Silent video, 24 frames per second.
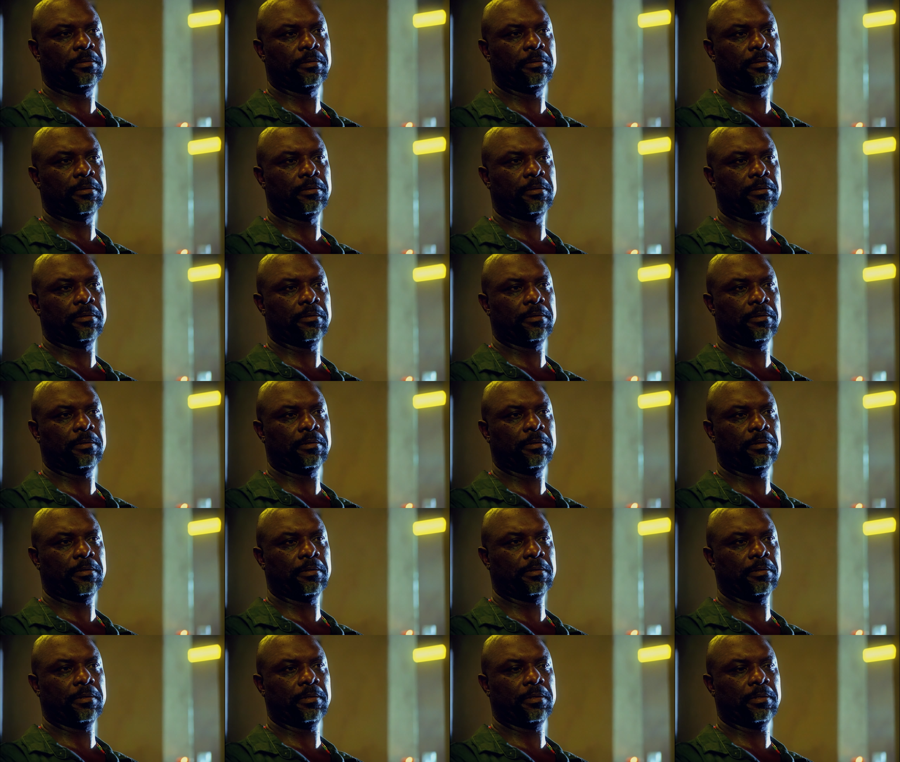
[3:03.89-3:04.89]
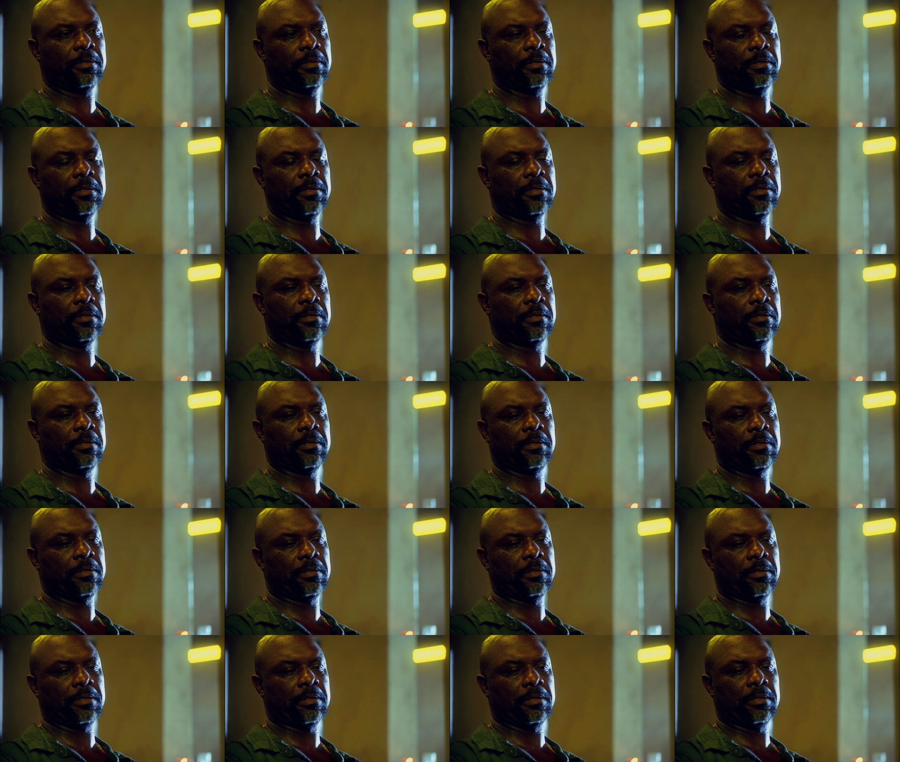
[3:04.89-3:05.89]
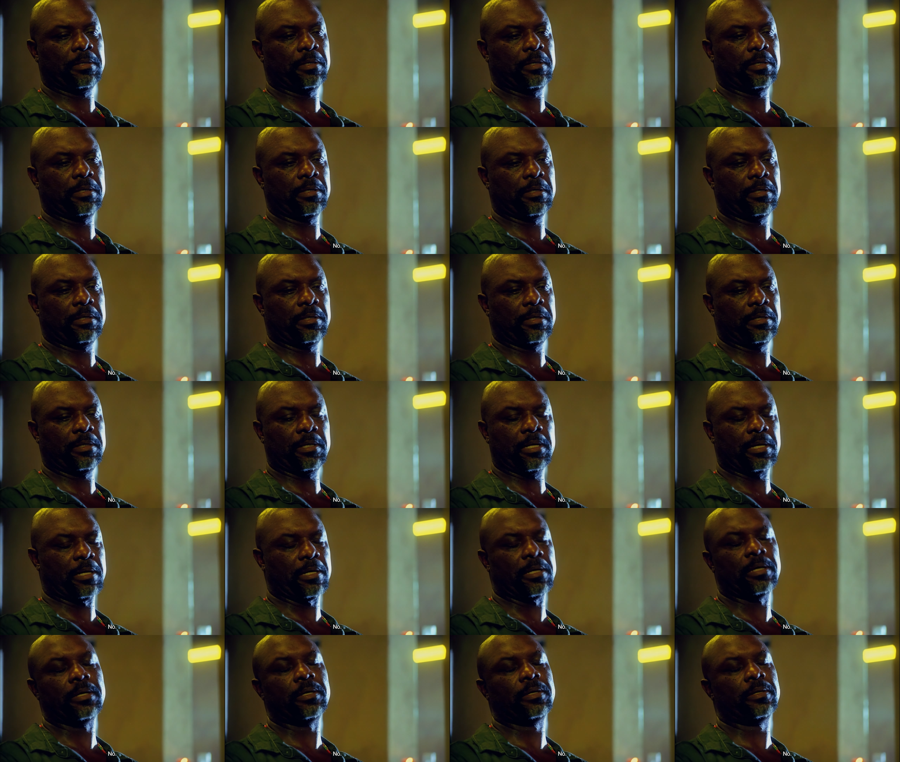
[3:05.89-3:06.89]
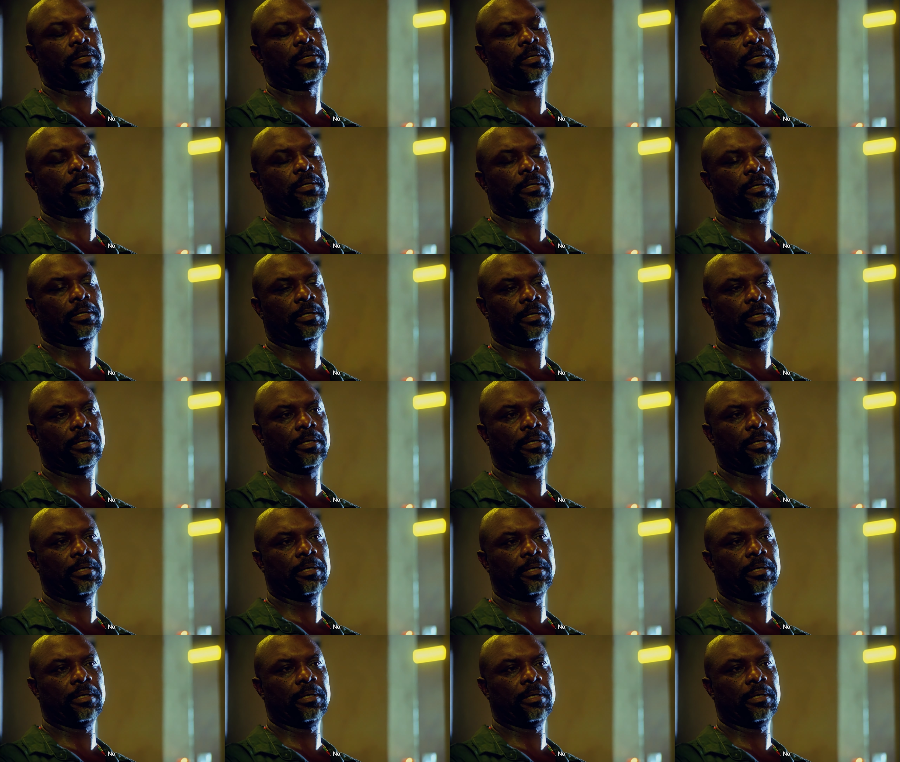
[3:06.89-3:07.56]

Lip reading: [no speech]